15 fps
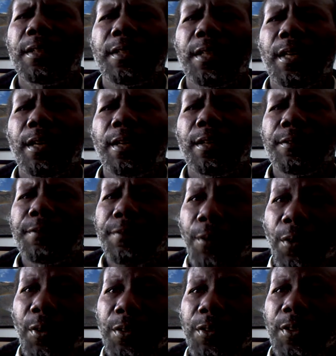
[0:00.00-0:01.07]
that uh,
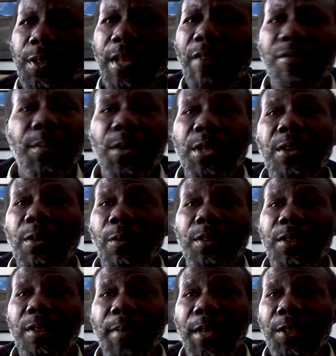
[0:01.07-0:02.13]
focusing, everybody you know
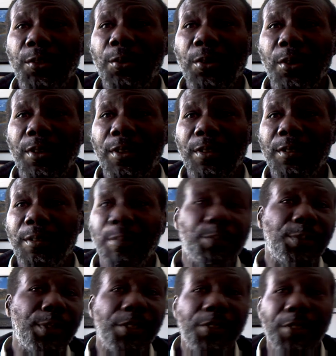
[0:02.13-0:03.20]
wants to be a joker.
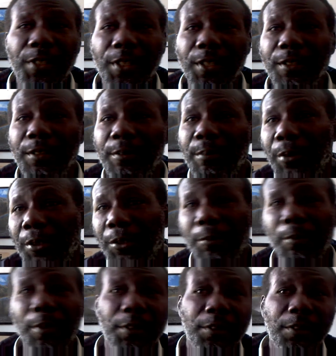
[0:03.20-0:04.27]
President Bush
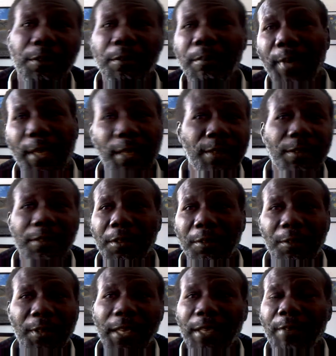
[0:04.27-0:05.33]
wants to make, you
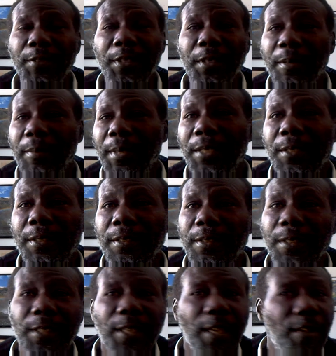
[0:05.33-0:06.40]
know, like he's a comedian.
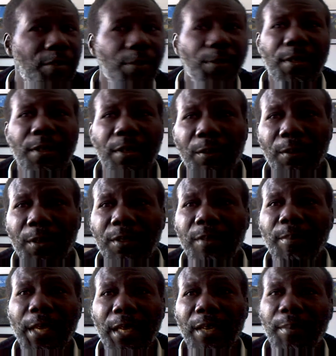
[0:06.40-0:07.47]
Everybody know wants
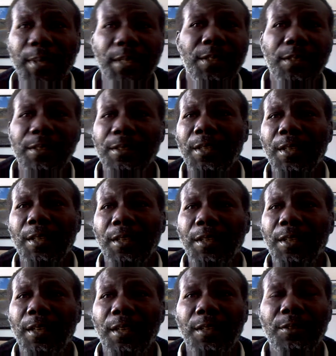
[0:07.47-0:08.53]
to be a comedian.
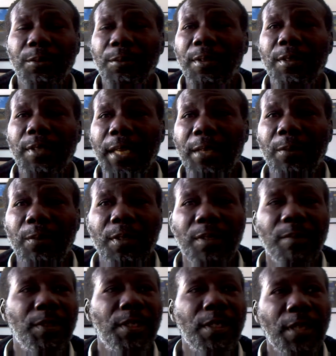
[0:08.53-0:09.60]
Uh, students, I don't want
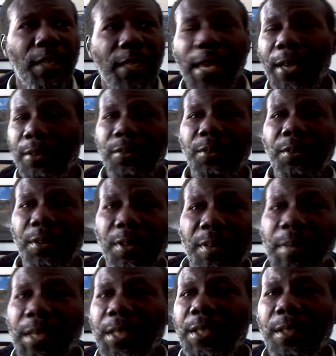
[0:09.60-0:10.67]
to be a gangster or a
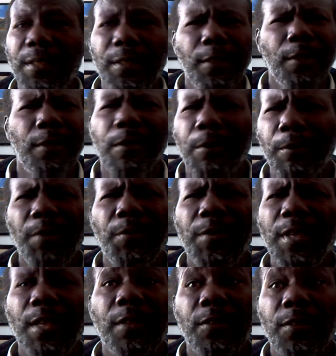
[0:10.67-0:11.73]
comedian. When
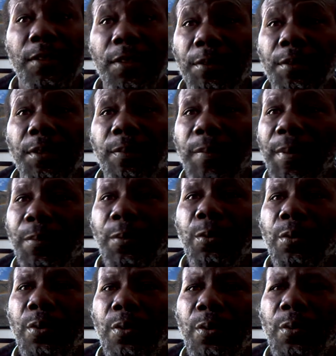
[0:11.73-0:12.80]
we get serious, people
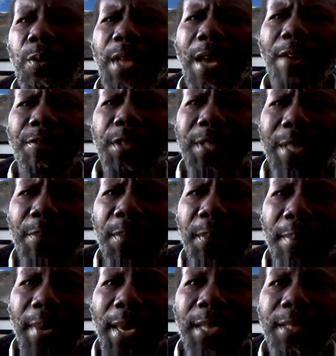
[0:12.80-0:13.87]
would have the type of
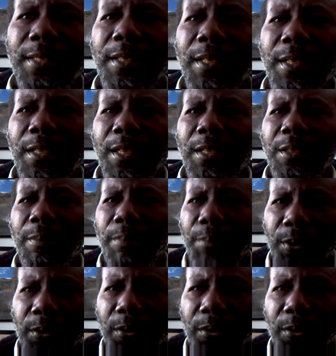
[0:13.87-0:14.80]
mind that could